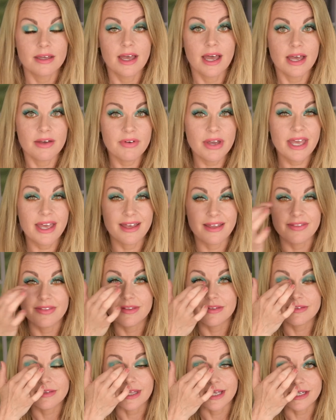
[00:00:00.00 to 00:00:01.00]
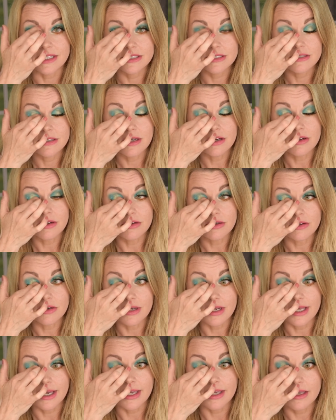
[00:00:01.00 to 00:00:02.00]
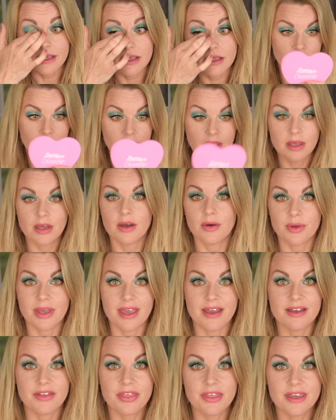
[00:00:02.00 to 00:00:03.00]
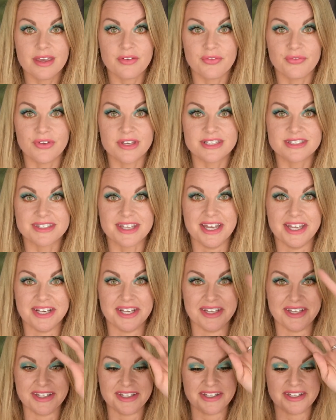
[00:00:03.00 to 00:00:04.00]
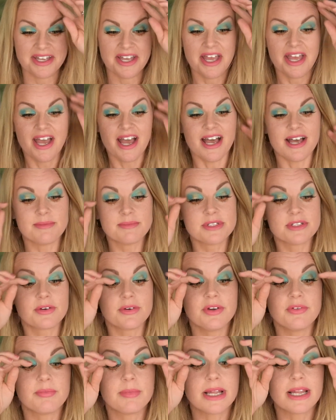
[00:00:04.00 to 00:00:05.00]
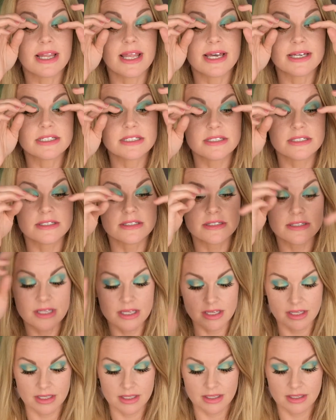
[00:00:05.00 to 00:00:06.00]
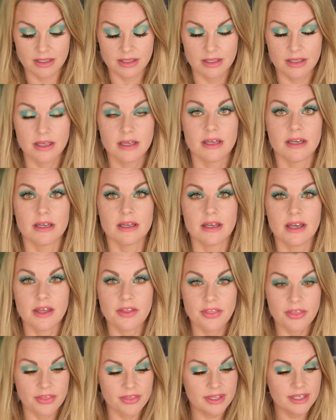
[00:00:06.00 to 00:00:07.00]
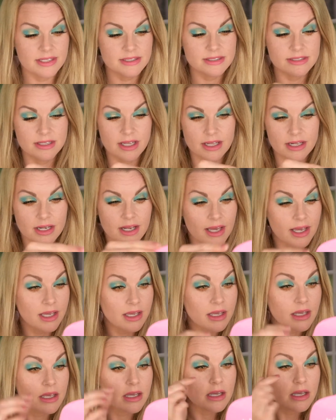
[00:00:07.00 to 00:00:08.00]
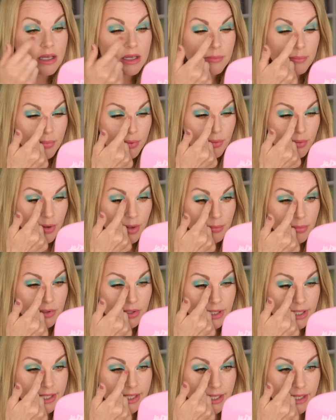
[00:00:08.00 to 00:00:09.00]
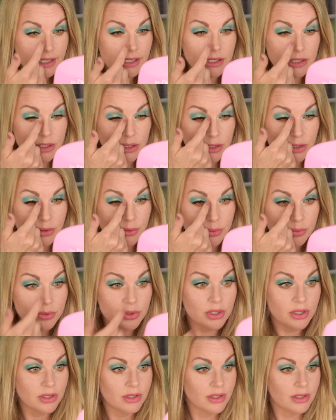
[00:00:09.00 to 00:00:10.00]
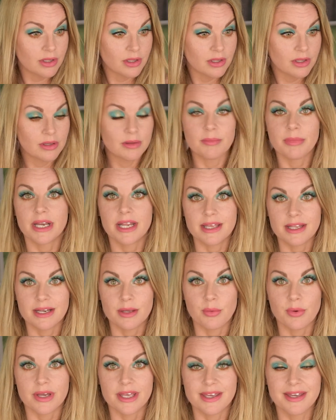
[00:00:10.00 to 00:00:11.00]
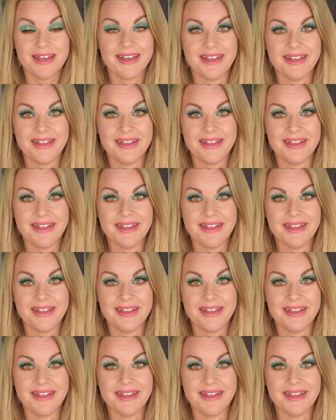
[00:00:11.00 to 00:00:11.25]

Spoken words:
have I had this lash on like, okay, I think I fixed it. I'm sorry if my lash just, I think it's not like properly glued, but anyway,